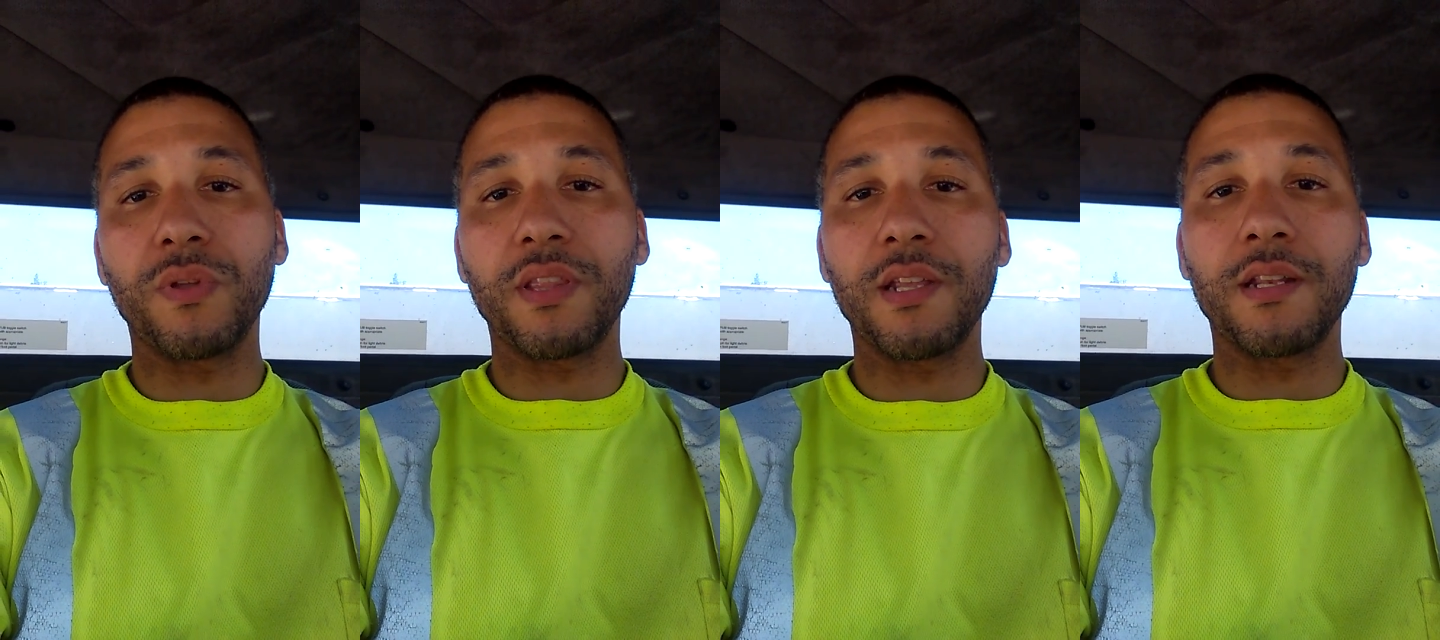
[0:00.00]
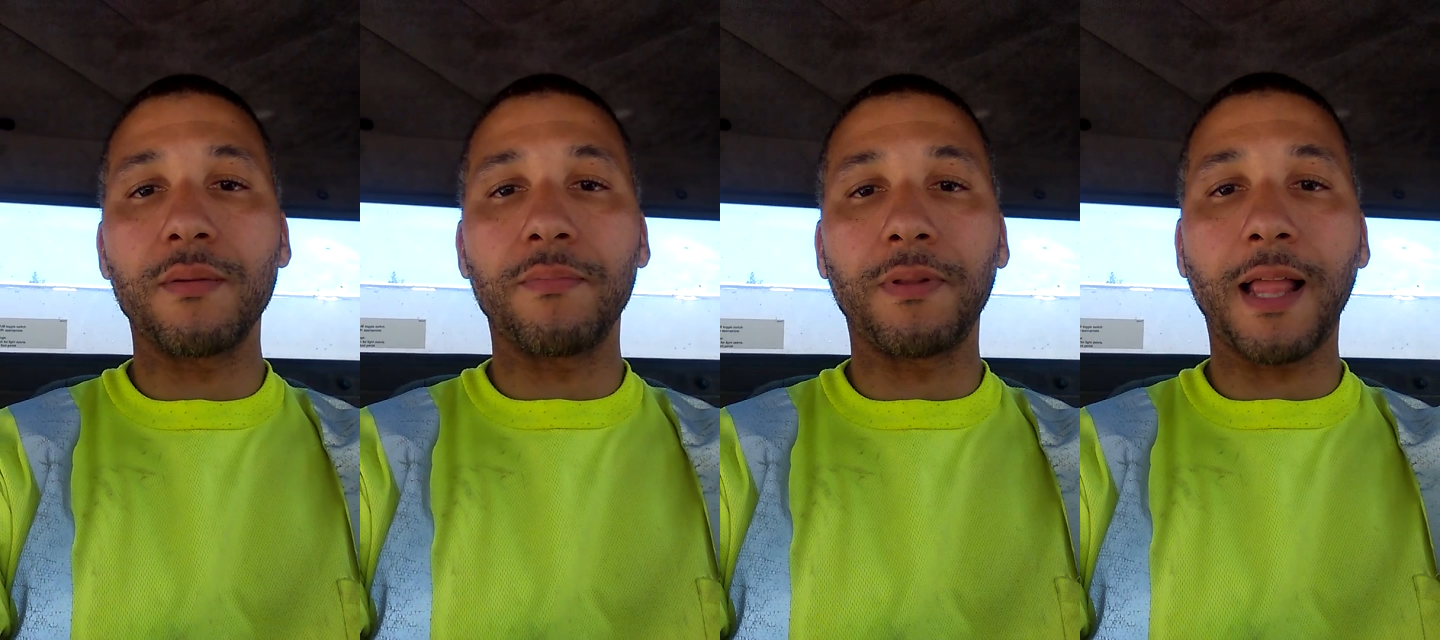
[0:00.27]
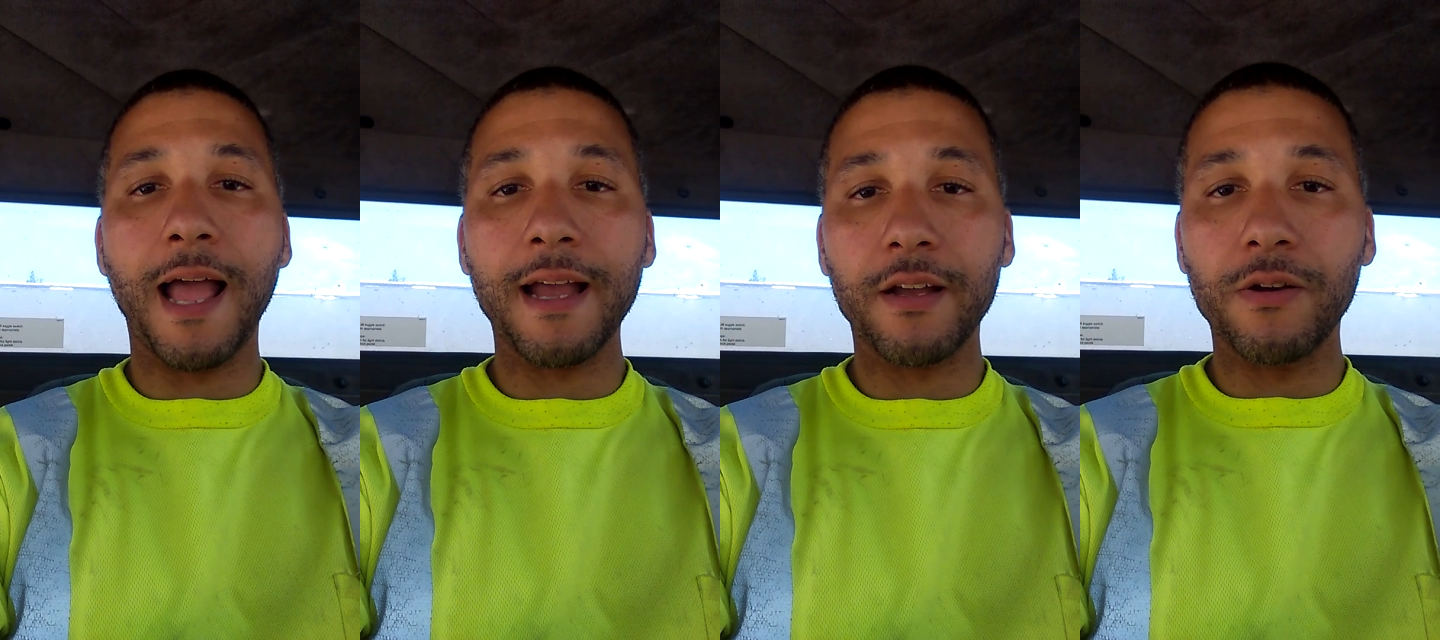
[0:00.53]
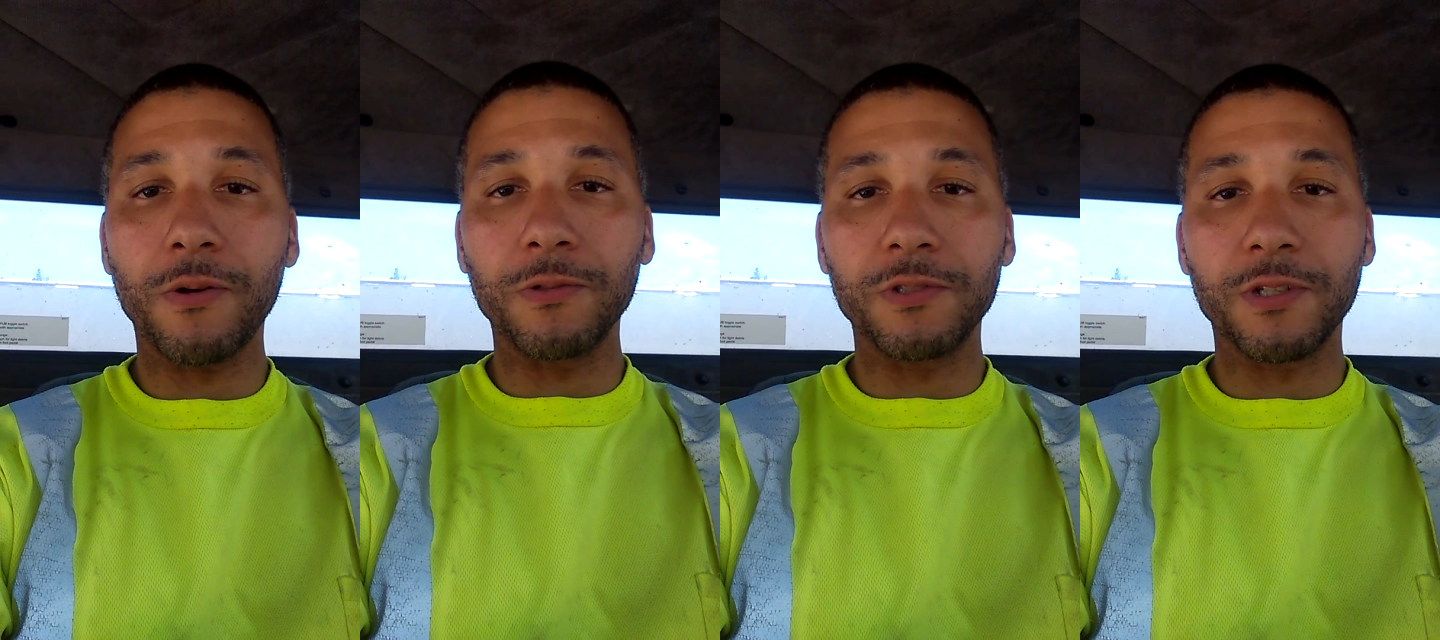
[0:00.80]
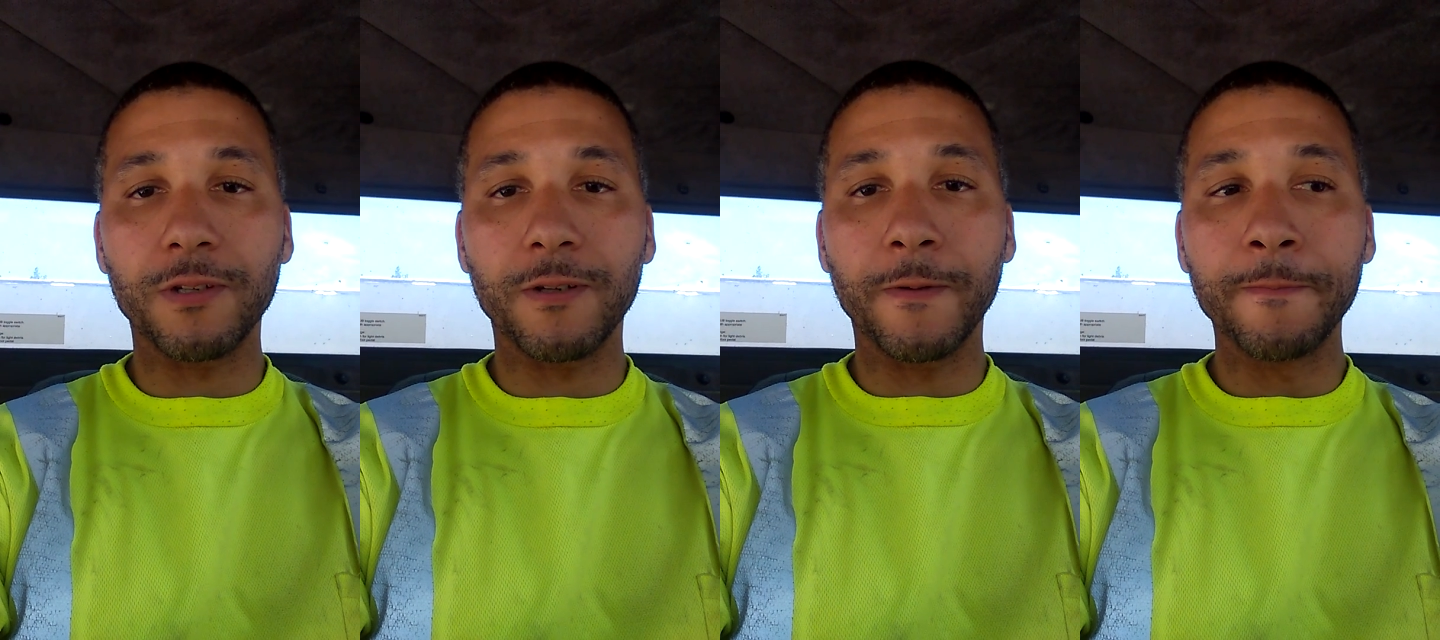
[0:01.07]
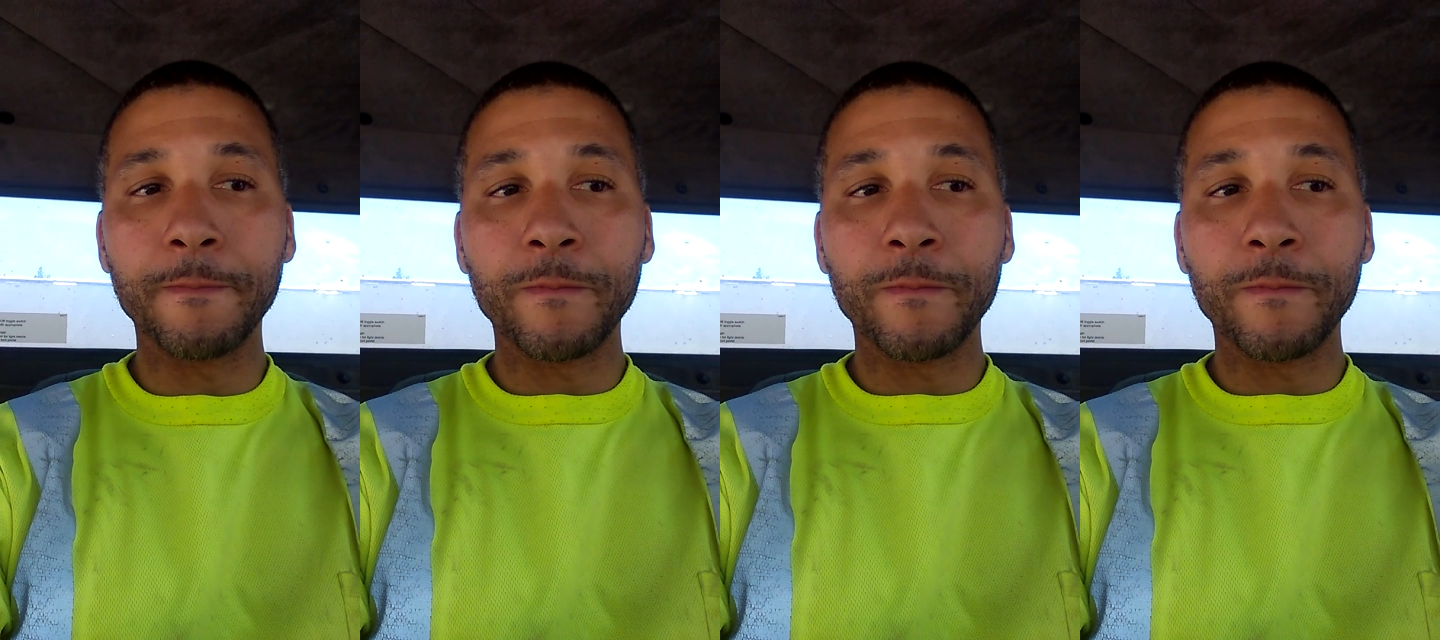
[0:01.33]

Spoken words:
within the black culture